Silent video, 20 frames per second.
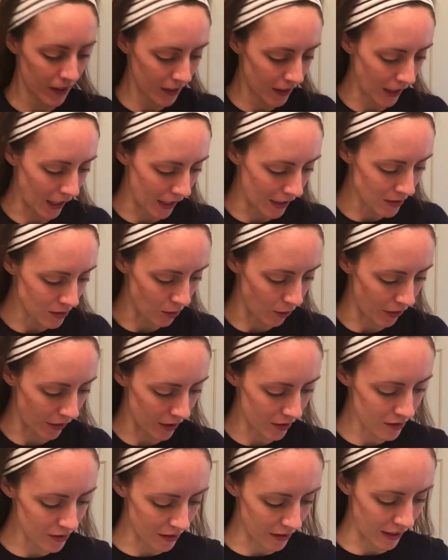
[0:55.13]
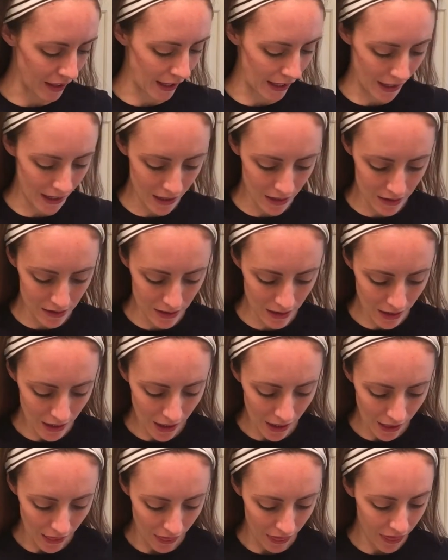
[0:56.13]
Okay, so there's that.
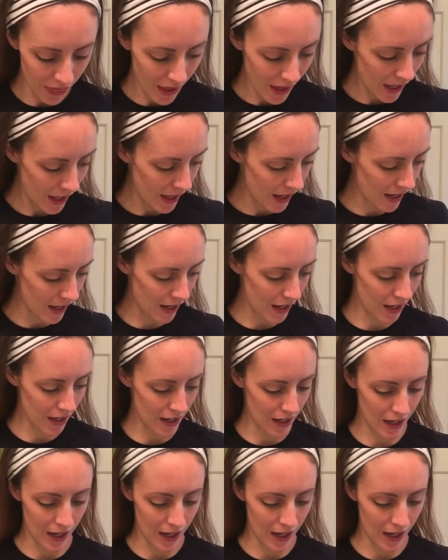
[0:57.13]
Then